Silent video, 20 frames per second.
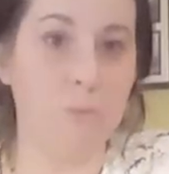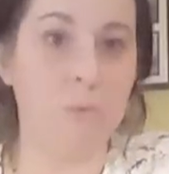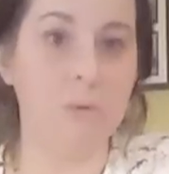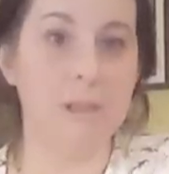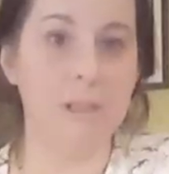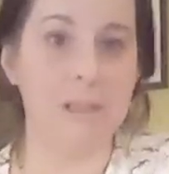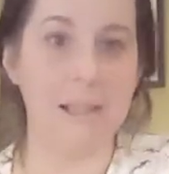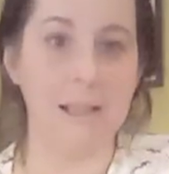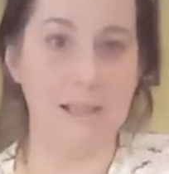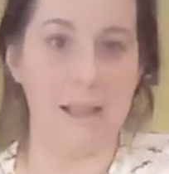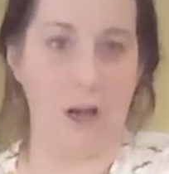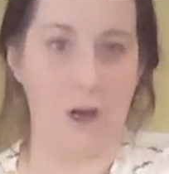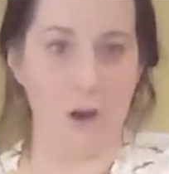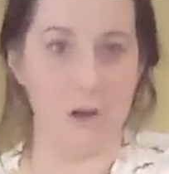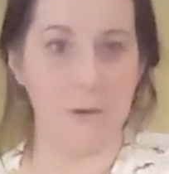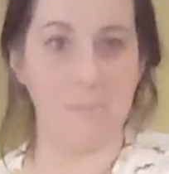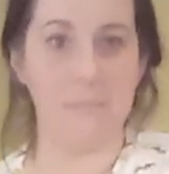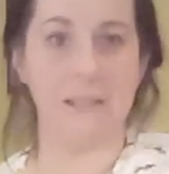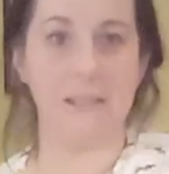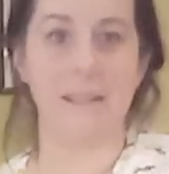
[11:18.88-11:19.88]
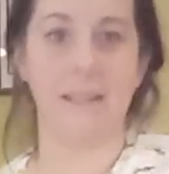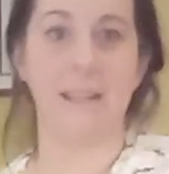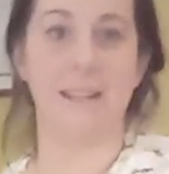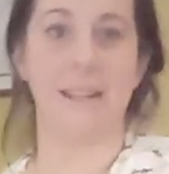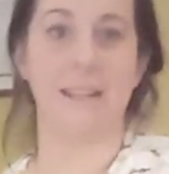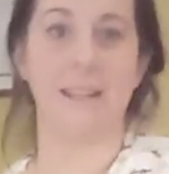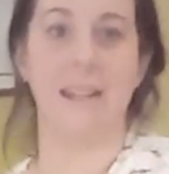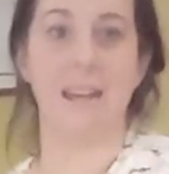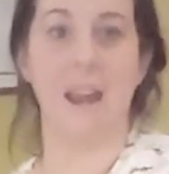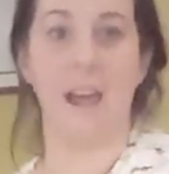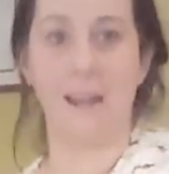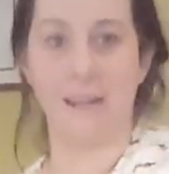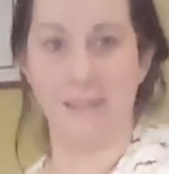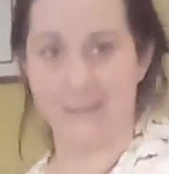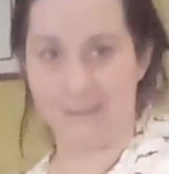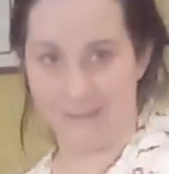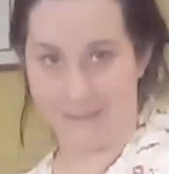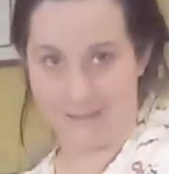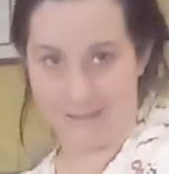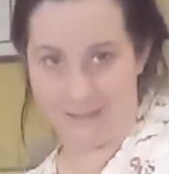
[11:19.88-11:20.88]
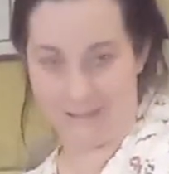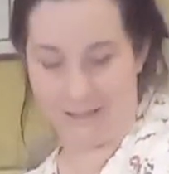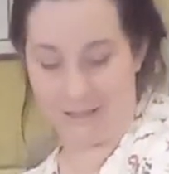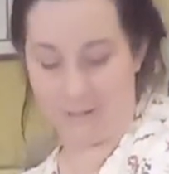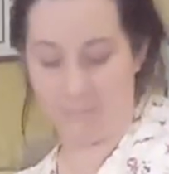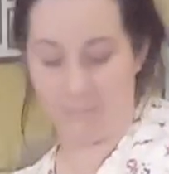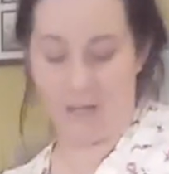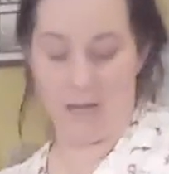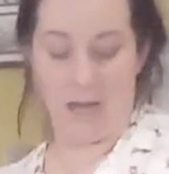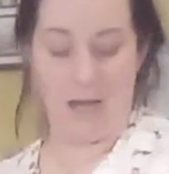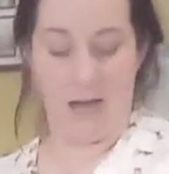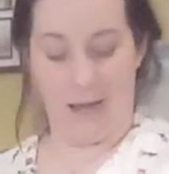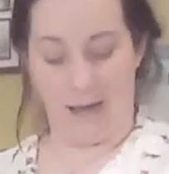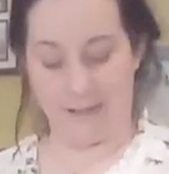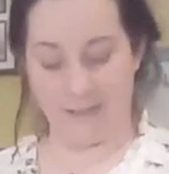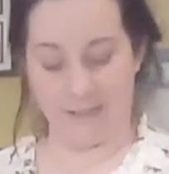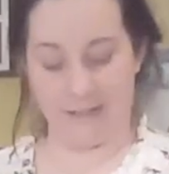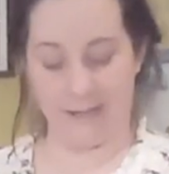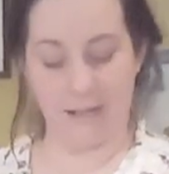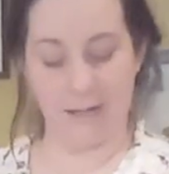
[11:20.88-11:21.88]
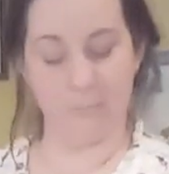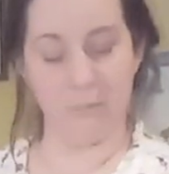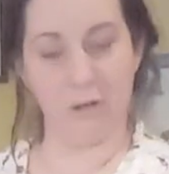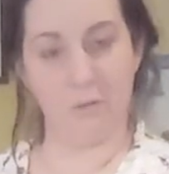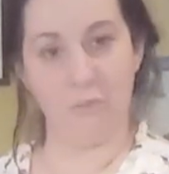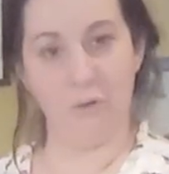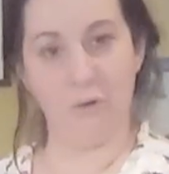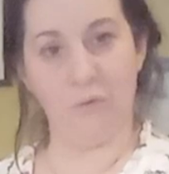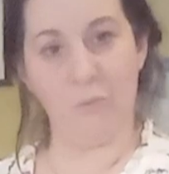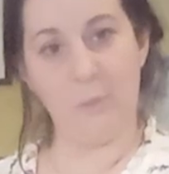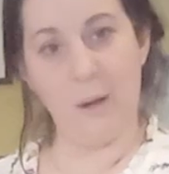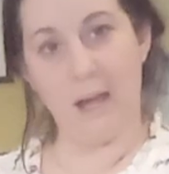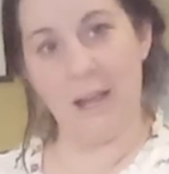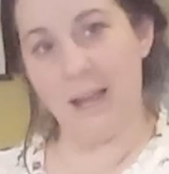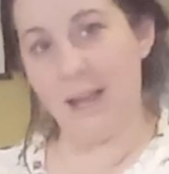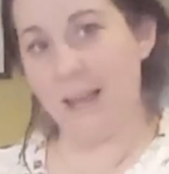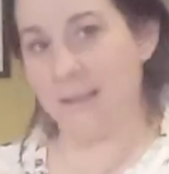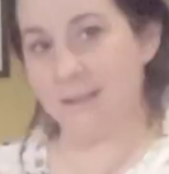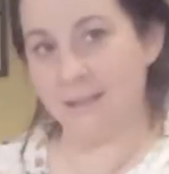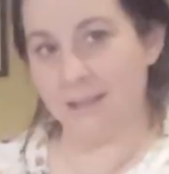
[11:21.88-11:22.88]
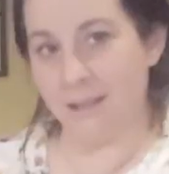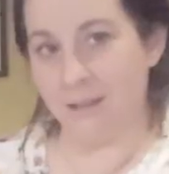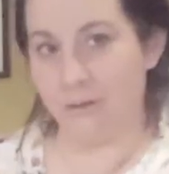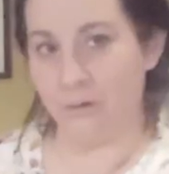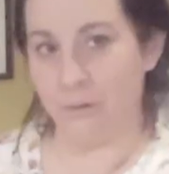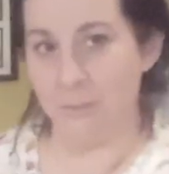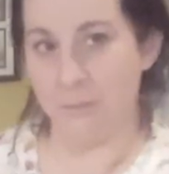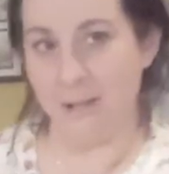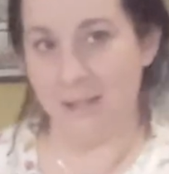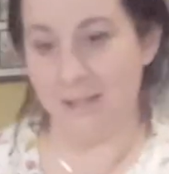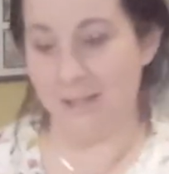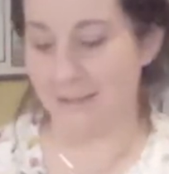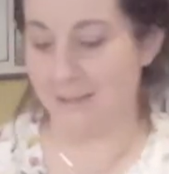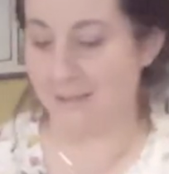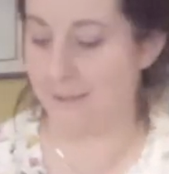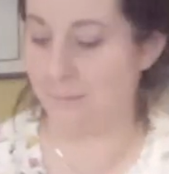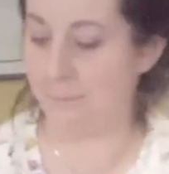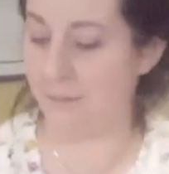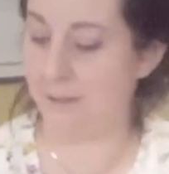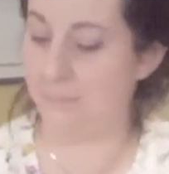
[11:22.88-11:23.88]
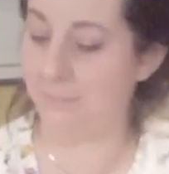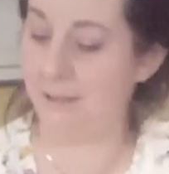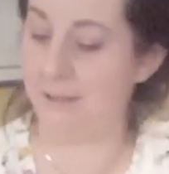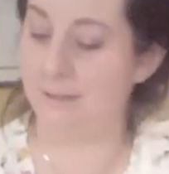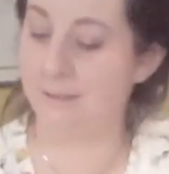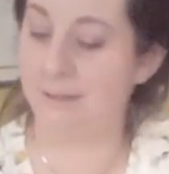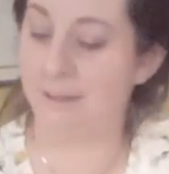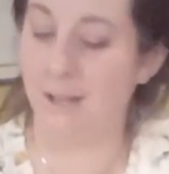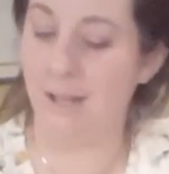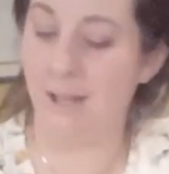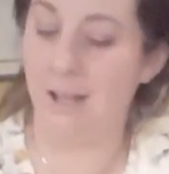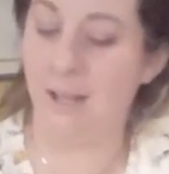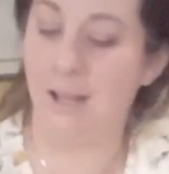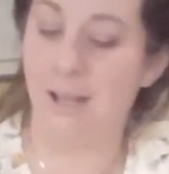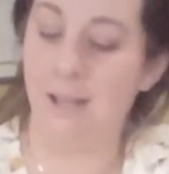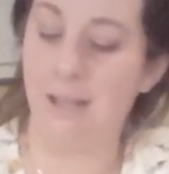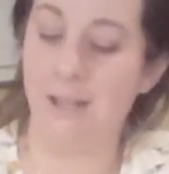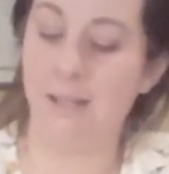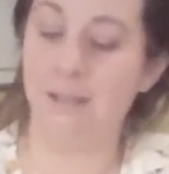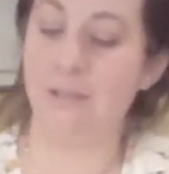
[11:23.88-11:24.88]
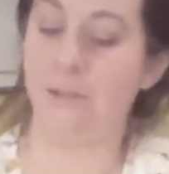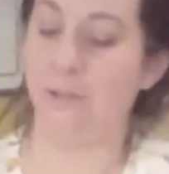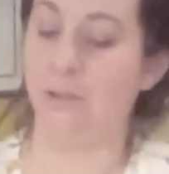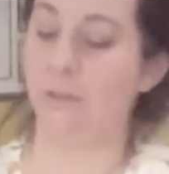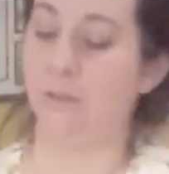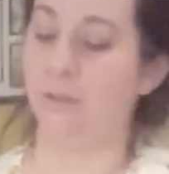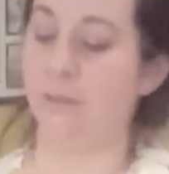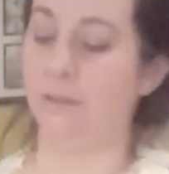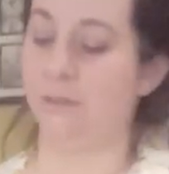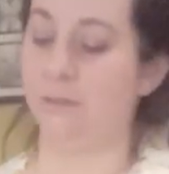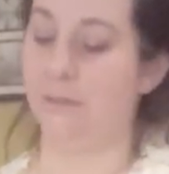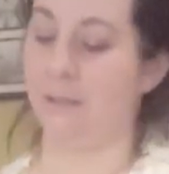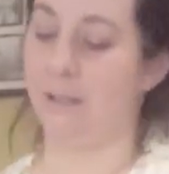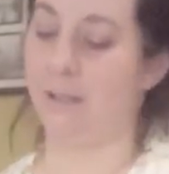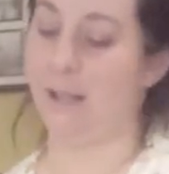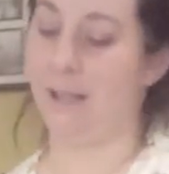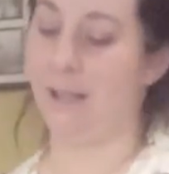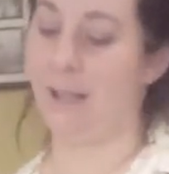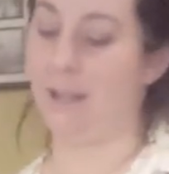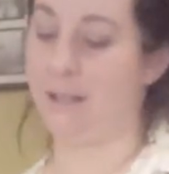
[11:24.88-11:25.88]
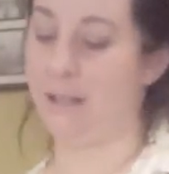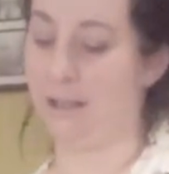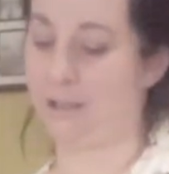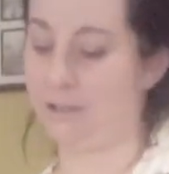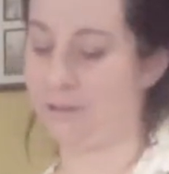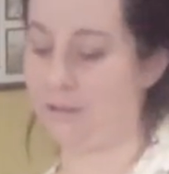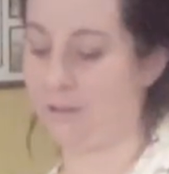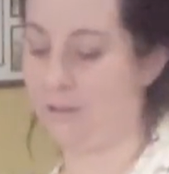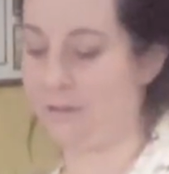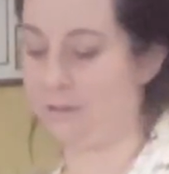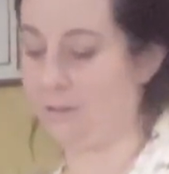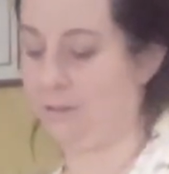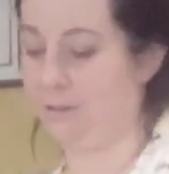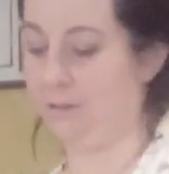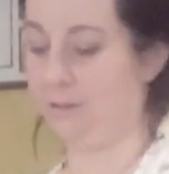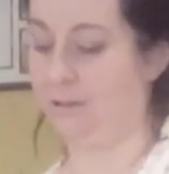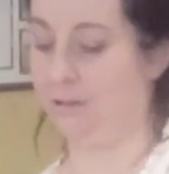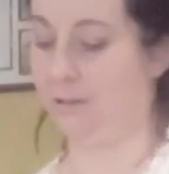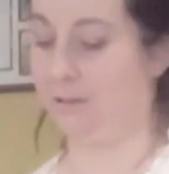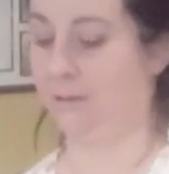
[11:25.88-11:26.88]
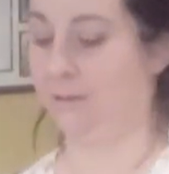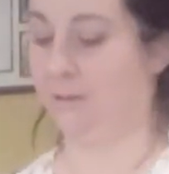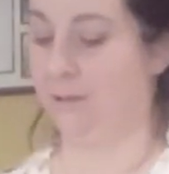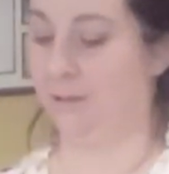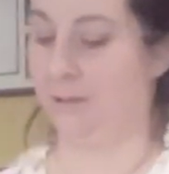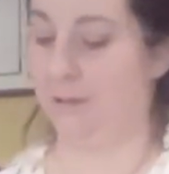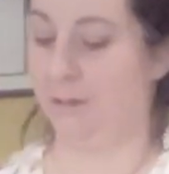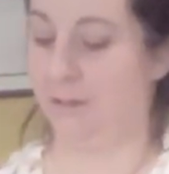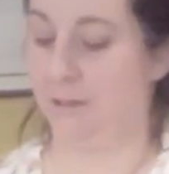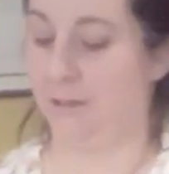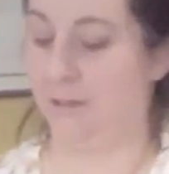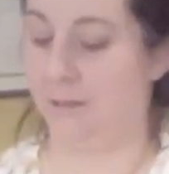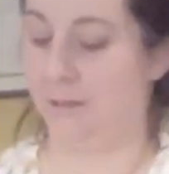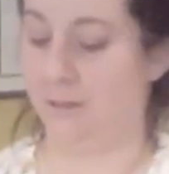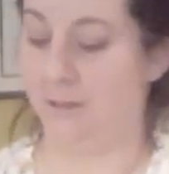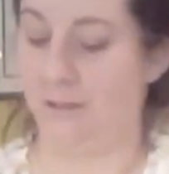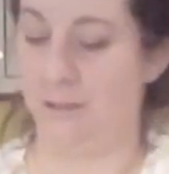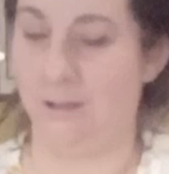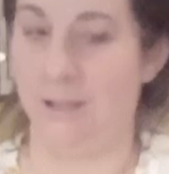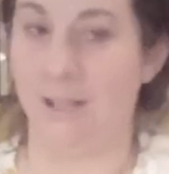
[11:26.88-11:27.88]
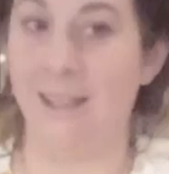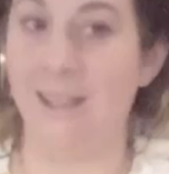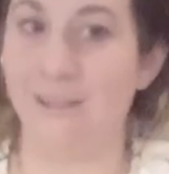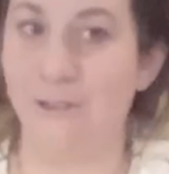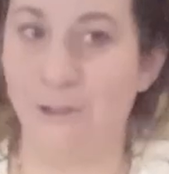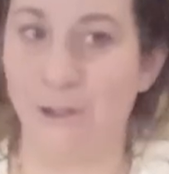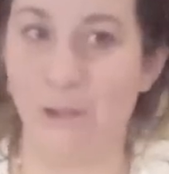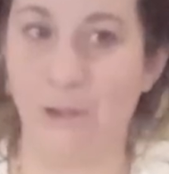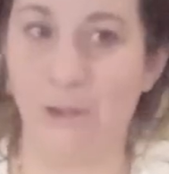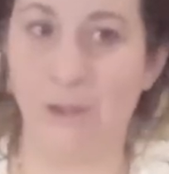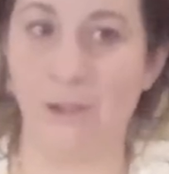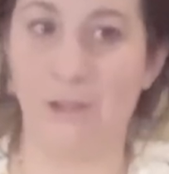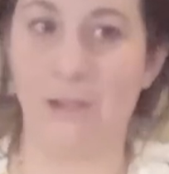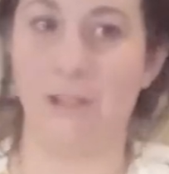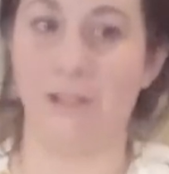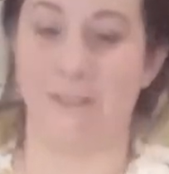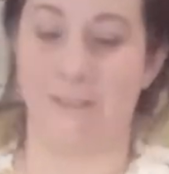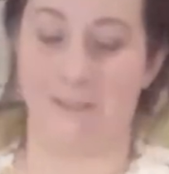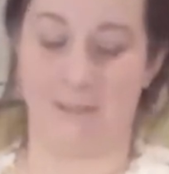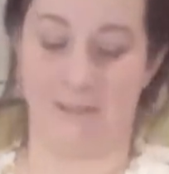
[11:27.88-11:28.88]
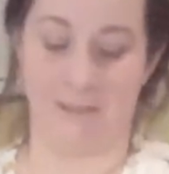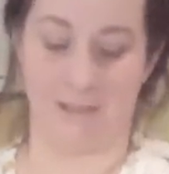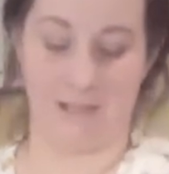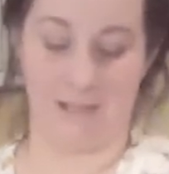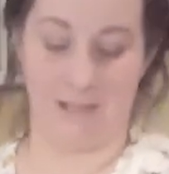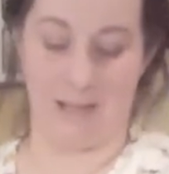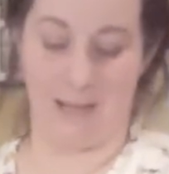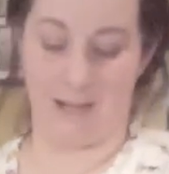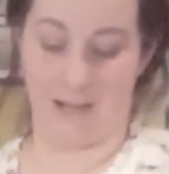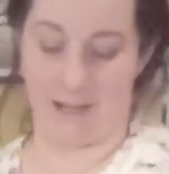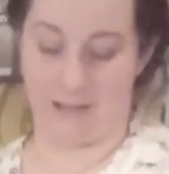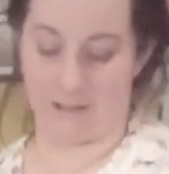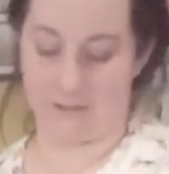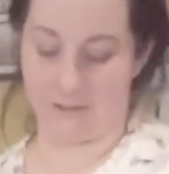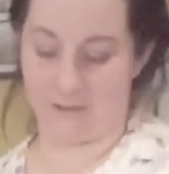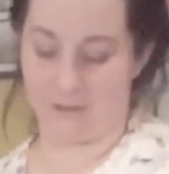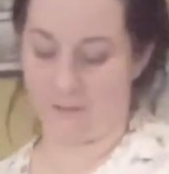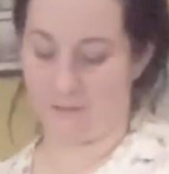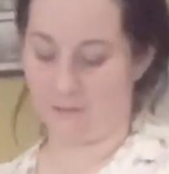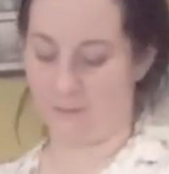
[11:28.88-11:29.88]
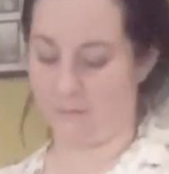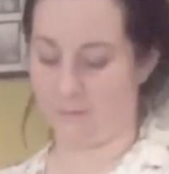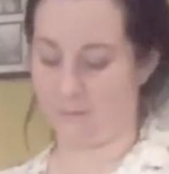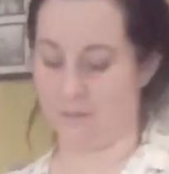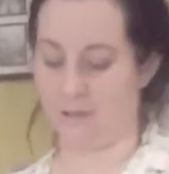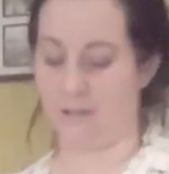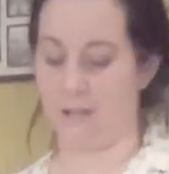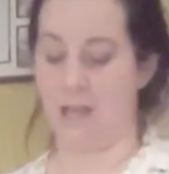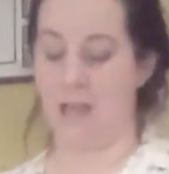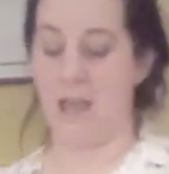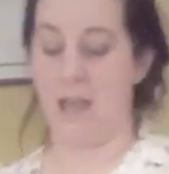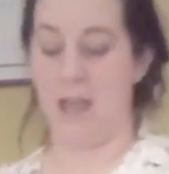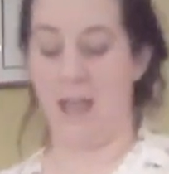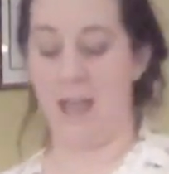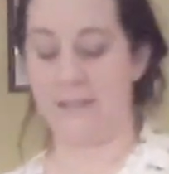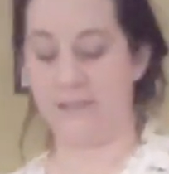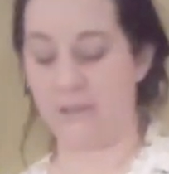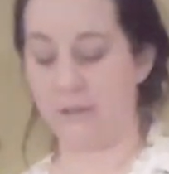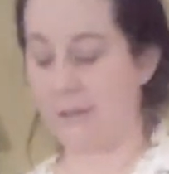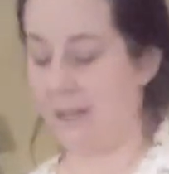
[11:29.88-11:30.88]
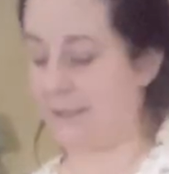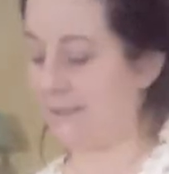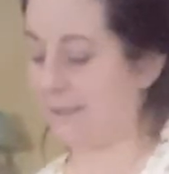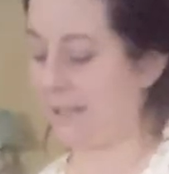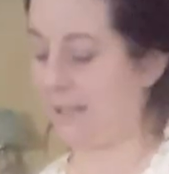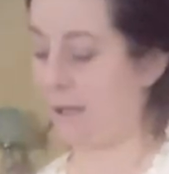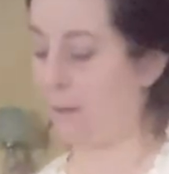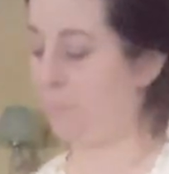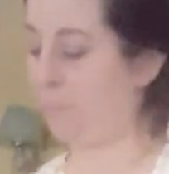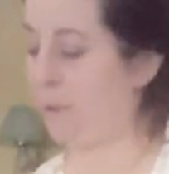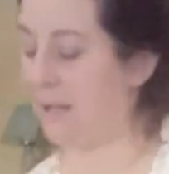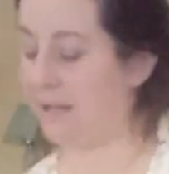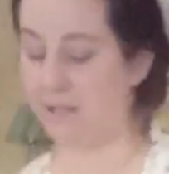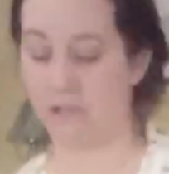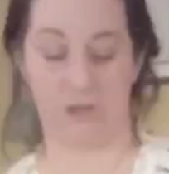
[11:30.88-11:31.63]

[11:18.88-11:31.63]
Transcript: really allowing me to get in nice and deep. And again, I'm going to move my hand to glute medius and minimus, internal and external, internal and external. And so that's like a pin and